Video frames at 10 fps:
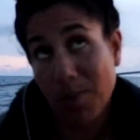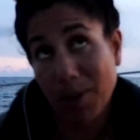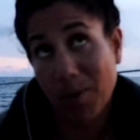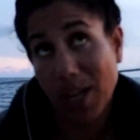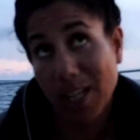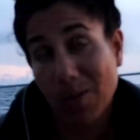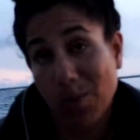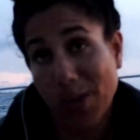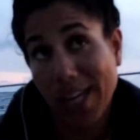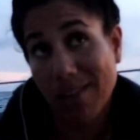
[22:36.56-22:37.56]
great
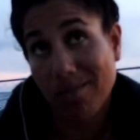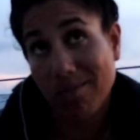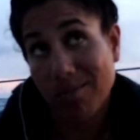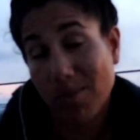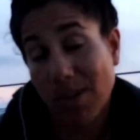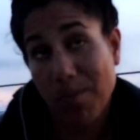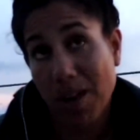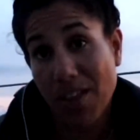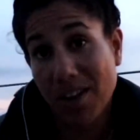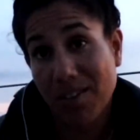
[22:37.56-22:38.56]

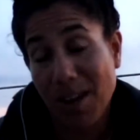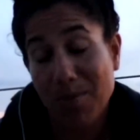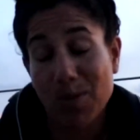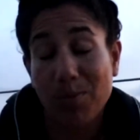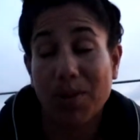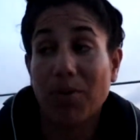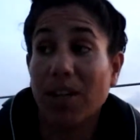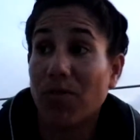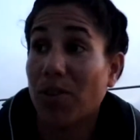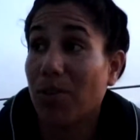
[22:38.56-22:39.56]
grandmother, that I'm super
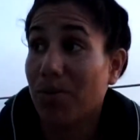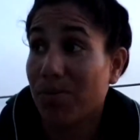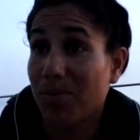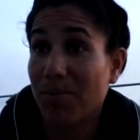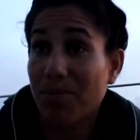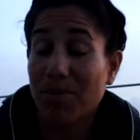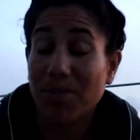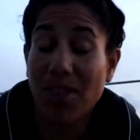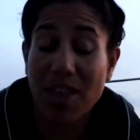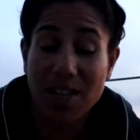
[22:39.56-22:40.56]
grateful.
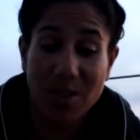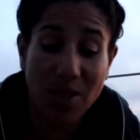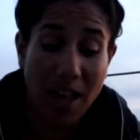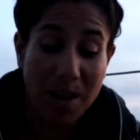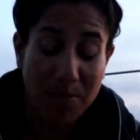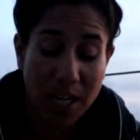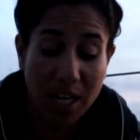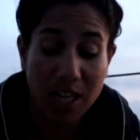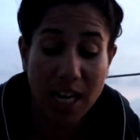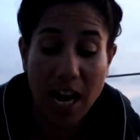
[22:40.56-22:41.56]
Thanks to that I'm
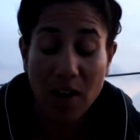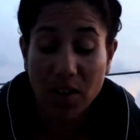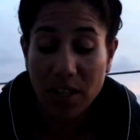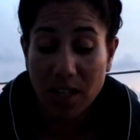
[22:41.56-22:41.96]
here now.